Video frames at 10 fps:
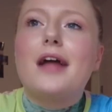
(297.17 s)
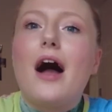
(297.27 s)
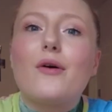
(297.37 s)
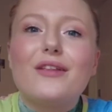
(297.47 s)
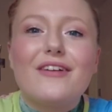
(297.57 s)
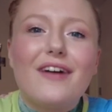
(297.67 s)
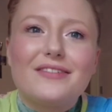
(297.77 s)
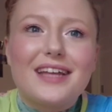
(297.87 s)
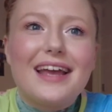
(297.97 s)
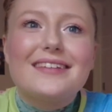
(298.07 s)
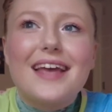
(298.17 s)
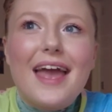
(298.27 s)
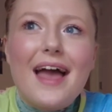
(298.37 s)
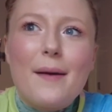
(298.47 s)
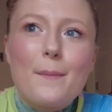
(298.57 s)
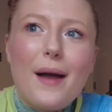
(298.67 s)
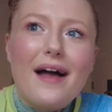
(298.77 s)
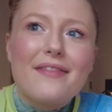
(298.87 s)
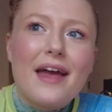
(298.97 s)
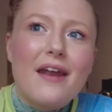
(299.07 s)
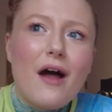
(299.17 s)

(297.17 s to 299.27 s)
I got there around 8 a.m. and then